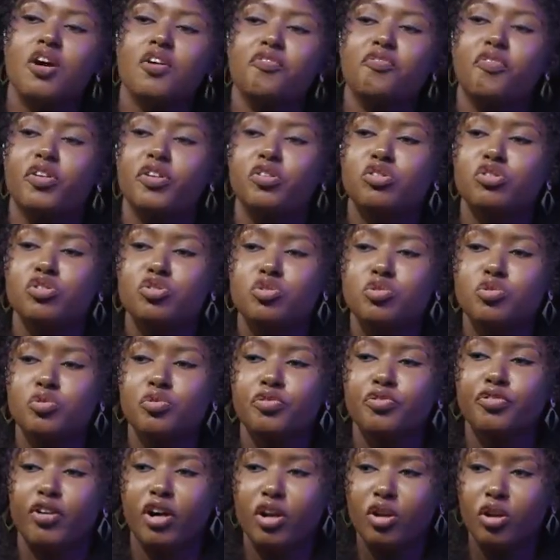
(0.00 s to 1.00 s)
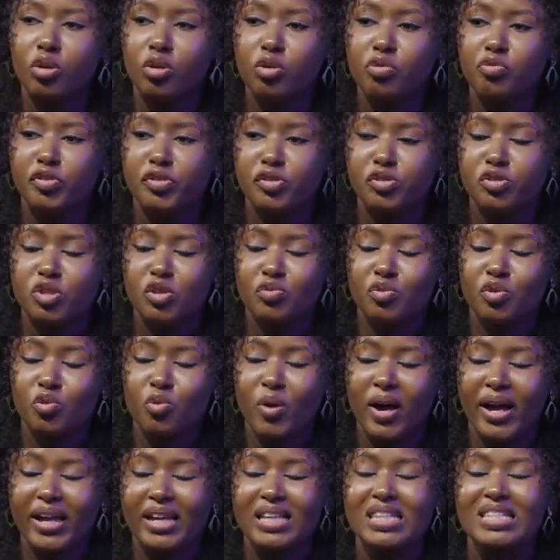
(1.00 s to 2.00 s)
for you to follow, for those of you who
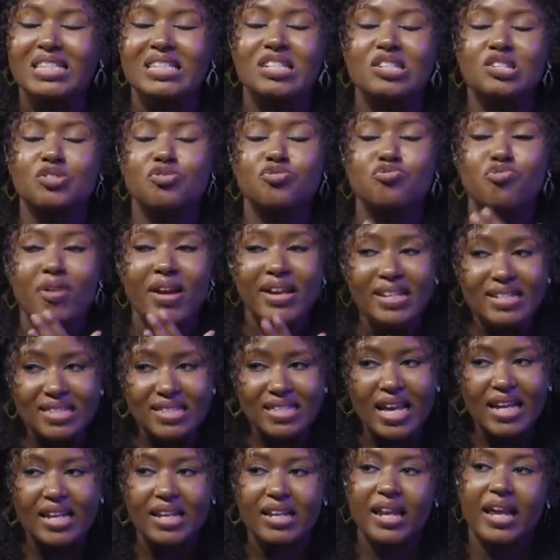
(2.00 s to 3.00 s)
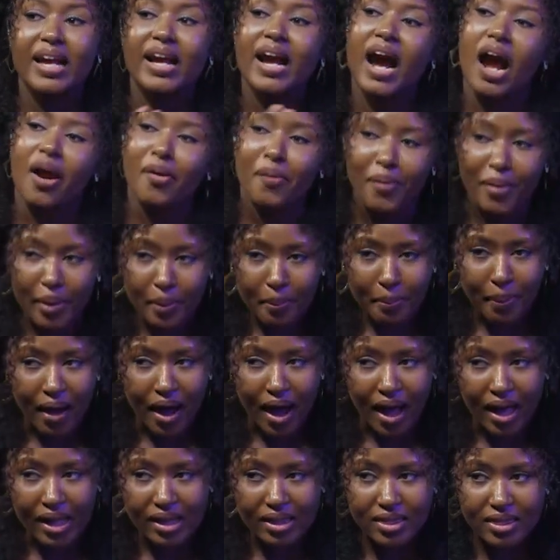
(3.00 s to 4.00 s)
are interested in a career
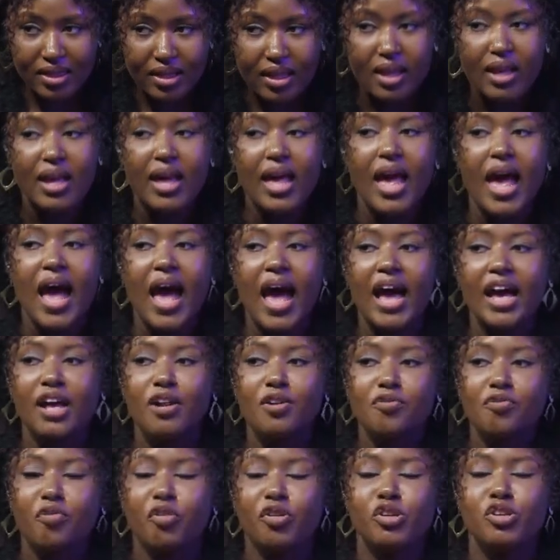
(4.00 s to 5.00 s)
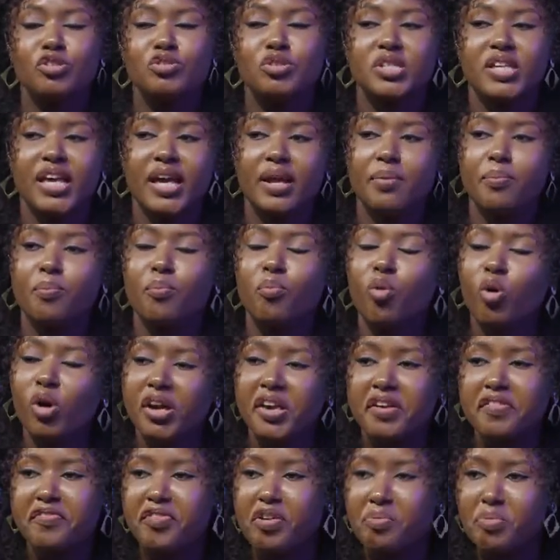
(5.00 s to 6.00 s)
path and for you to get more
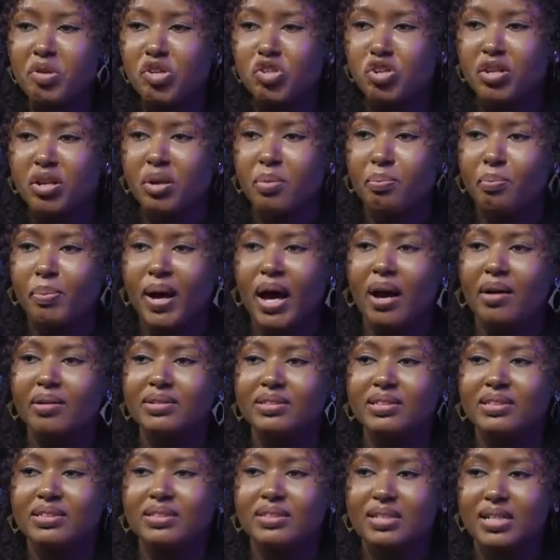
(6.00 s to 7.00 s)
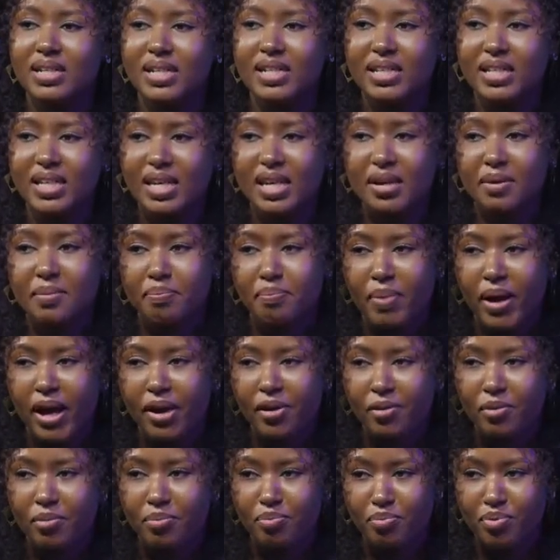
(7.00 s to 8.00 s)
information about 3D,
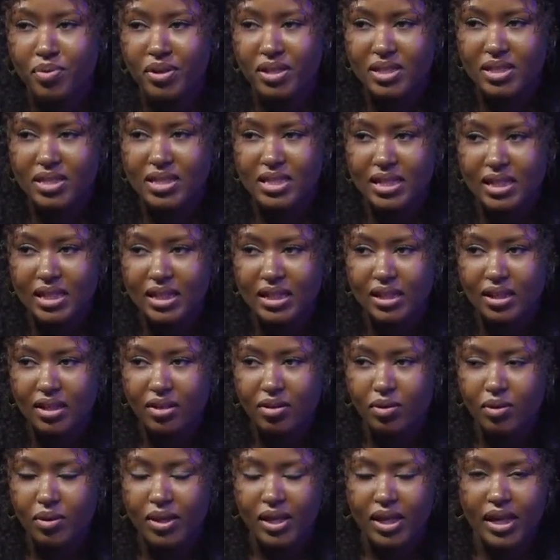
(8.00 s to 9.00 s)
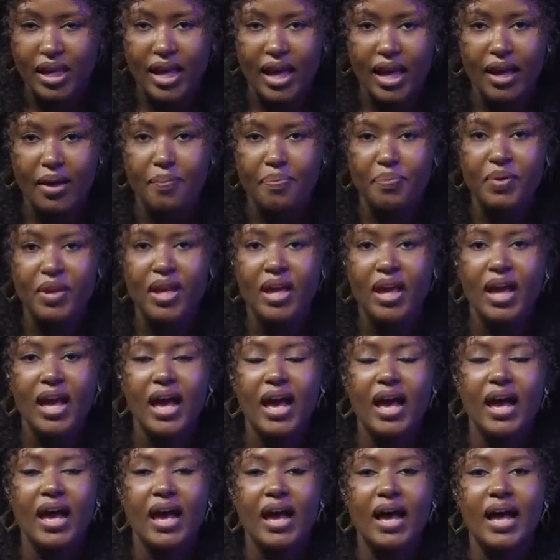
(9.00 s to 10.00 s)
bioprinting. Bio okay. Um,
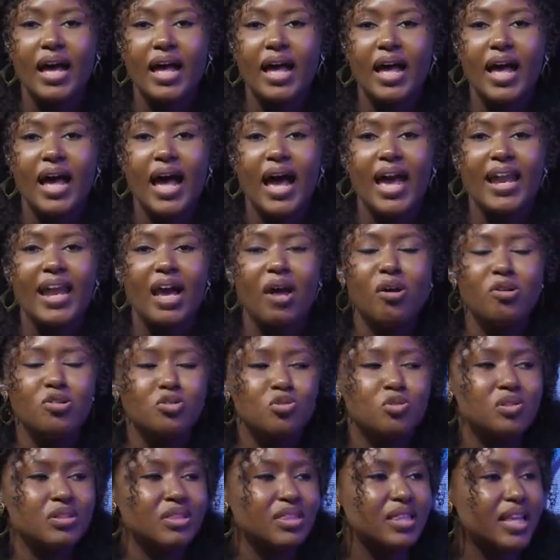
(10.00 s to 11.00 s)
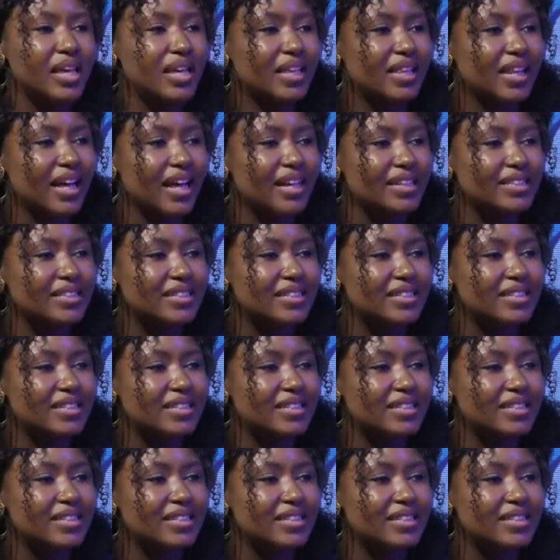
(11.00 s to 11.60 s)
uh, and I also think that